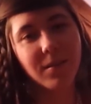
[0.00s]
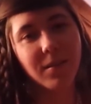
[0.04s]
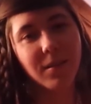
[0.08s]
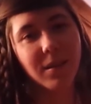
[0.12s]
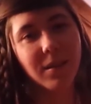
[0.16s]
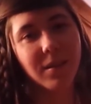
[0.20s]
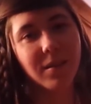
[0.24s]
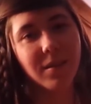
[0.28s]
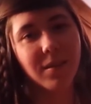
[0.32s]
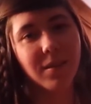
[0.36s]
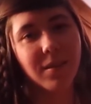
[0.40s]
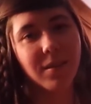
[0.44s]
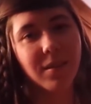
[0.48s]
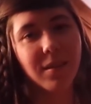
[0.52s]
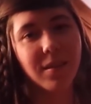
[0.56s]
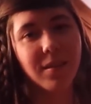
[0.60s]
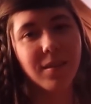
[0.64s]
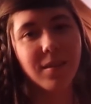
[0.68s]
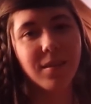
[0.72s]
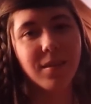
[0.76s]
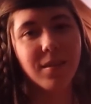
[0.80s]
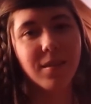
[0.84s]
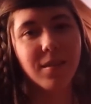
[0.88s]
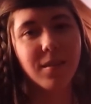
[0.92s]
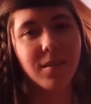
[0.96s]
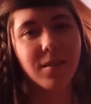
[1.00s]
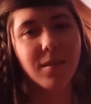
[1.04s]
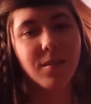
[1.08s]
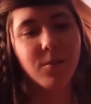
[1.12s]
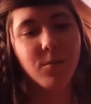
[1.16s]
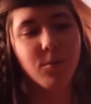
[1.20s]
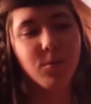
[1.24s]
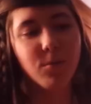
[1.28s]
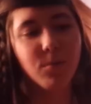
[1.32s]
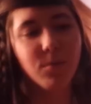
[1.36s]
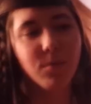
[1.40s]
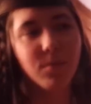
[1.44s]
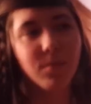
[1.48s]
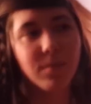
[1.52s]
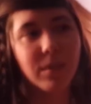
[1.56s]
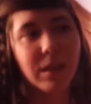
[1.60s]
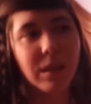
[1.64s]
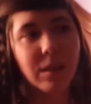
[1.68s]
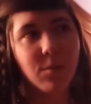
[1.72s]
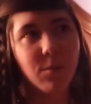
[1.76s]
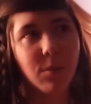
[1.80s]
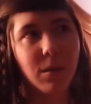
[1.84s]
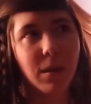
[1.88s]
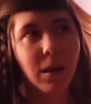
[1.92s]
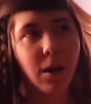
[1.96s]
It's it's
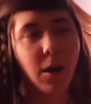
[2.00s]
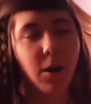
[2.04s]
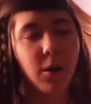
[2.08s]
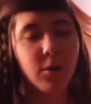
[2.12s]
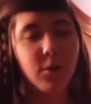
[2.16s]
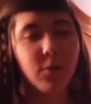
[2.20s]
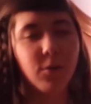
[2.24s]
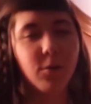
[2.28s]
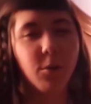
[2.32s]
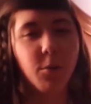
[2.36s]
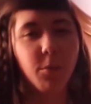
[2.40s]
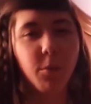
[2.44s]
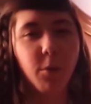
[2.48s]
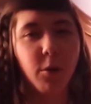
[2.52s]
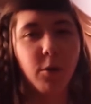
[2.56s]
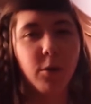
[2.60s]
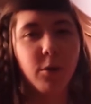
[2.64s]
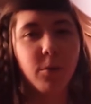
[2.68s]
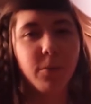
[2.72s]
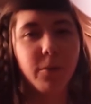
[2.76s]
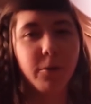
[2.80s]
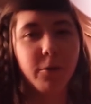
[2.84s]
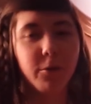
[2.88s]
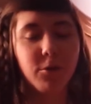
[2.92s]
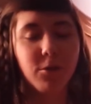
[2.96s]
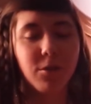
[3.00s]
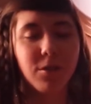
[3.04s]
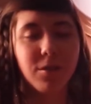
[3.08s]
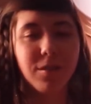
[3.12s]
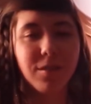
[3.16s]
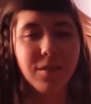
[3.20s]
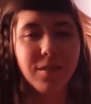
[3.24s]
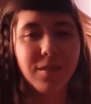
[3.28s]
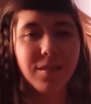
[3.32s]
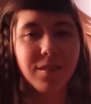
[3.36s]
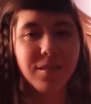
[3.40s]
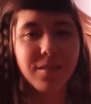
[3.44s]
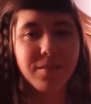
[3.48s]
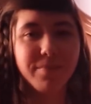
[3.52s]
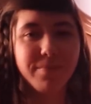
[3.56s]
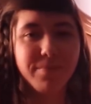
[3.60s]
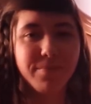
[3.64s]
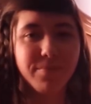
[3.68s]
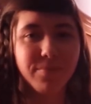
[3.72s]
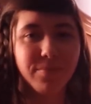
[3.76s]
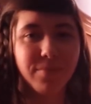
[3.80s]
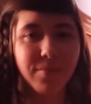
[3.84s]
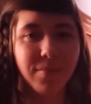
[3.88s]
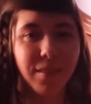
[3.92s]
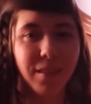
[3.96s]
it's really hard to feel both emotions.
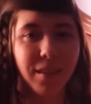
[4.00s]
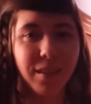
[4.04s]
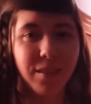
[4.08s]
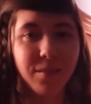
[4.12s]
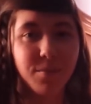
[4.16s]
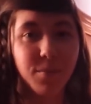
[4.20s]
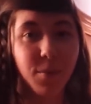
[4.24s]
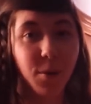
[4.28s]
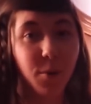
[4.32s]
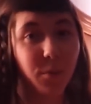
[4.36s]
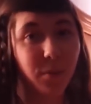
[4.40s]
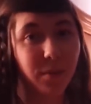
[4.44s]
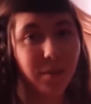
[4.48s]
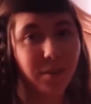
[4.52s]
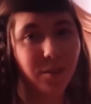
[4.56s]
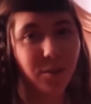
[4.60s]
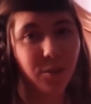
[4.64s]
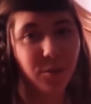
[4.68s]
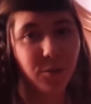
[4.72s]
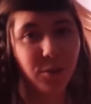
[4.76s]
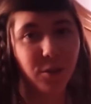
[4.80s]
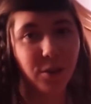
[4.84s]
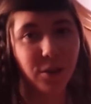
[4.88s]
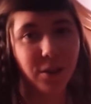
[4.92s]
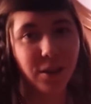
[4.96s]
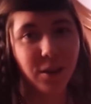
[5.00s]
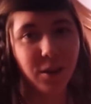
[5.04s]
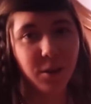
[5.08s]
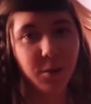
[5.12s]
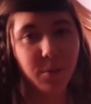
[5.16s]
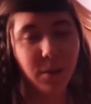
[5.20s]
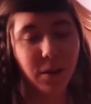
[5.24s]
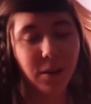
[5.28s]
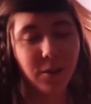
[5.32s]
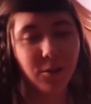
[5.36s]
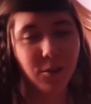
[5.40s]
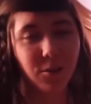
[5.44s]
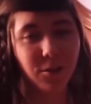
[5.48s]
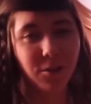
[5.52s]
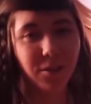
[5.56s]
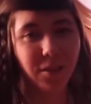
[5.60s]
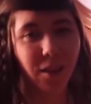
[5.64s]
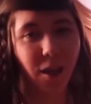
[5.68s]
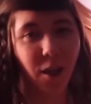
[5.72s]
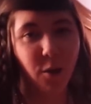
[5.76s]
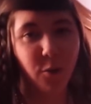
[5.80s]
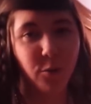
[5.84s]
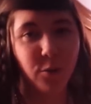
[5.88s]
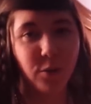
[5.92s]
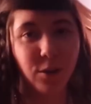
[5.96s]
But once you feel good about
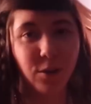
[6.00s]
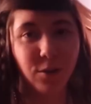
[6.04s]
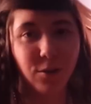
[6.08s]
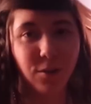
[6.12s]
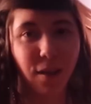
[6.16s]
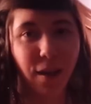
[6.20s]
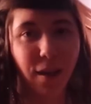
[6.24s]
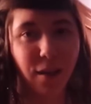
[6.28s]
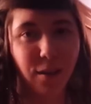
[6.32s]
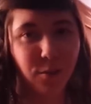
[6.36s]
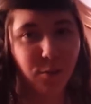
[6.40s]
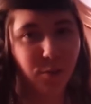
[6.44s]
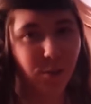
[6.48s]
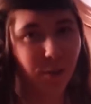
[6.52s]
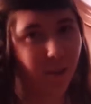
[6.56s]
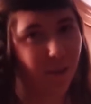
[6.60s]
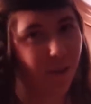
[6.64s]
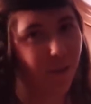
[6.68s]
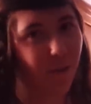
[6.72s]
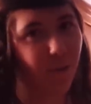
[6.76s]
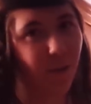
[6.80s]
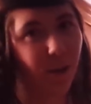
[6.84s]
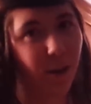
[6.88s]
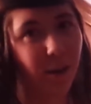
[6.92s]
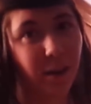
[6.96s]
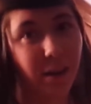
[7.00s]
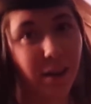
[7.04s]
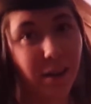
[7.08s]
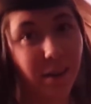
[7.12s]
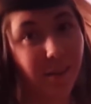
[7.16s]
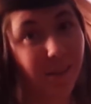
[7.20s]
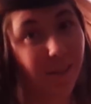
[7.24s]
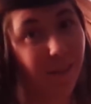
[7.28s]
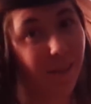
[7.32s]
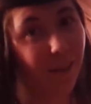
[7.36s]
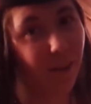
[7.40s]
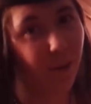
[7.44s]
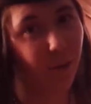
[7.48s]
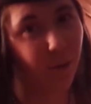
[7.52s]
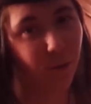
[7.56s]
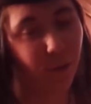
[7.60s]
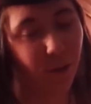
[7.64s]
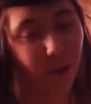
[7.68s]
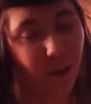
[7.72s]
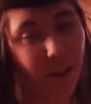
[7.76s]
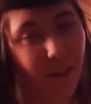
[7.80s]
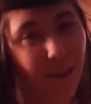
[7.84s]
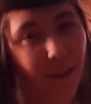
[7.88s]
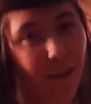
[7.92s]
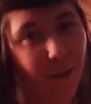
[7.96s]
yourself and your life, it's very easy to
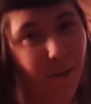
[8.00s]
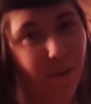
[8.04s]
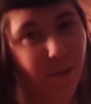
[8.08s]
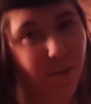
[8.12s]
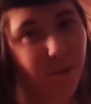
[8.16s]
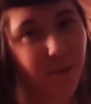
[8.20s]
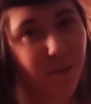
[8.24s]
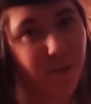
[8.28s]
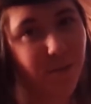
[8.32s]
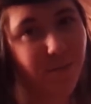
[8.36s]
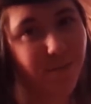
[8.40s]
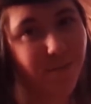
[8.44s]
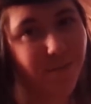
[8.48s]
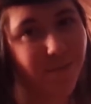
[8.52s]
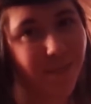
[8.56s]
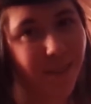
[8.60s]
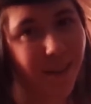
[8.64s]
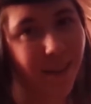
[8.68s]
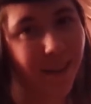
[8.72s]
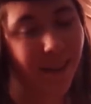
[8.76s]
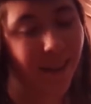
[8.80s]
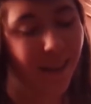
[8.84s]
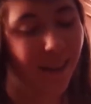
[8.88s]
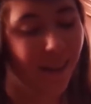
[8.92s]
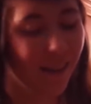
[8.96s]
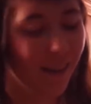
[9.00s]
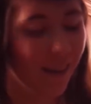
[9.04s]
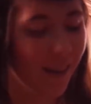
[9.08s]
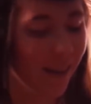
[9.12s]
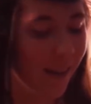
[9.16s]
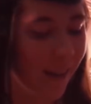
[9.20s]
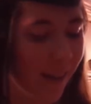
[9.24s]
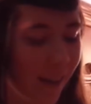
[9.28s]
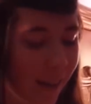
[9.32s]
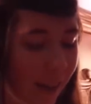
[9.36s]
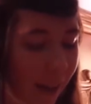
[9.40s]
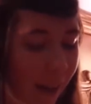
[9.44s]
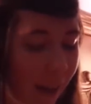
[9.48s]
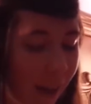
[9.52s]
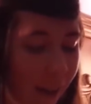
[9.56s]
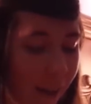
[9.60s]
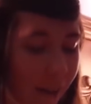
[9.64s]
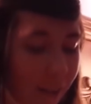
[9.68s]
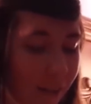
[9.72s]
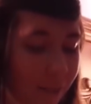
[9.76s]
feel love.